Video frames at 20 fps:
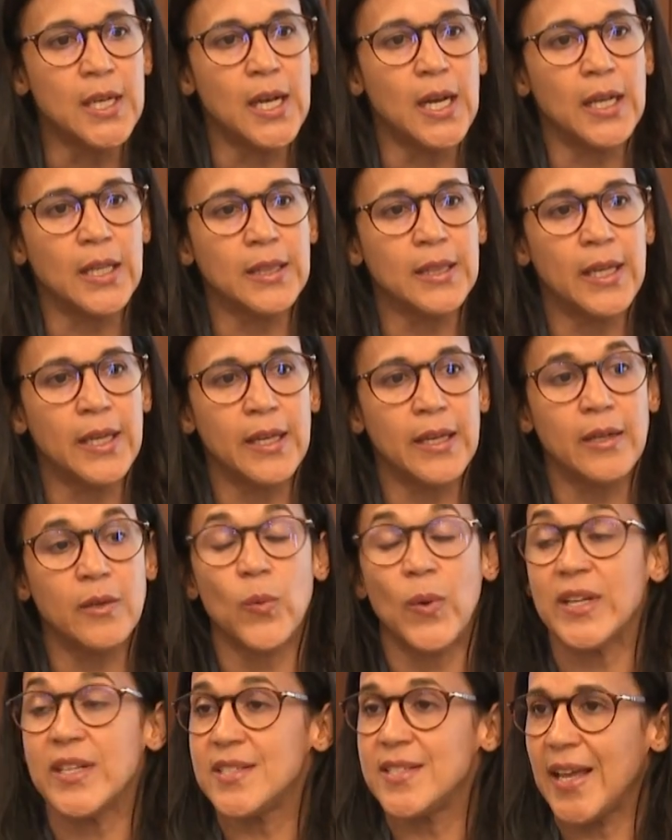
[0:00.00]
and then
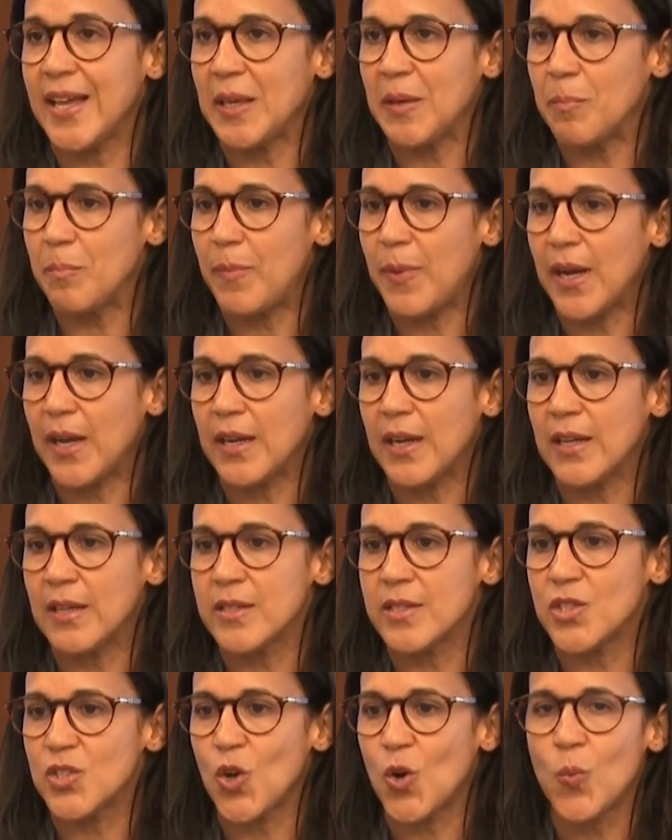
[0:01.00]
what is the impact
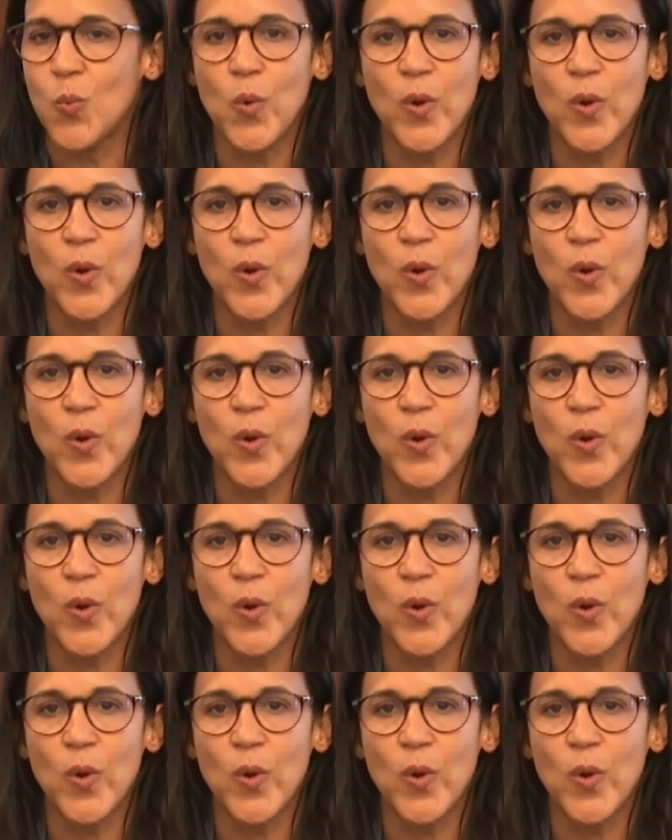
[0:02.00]
and some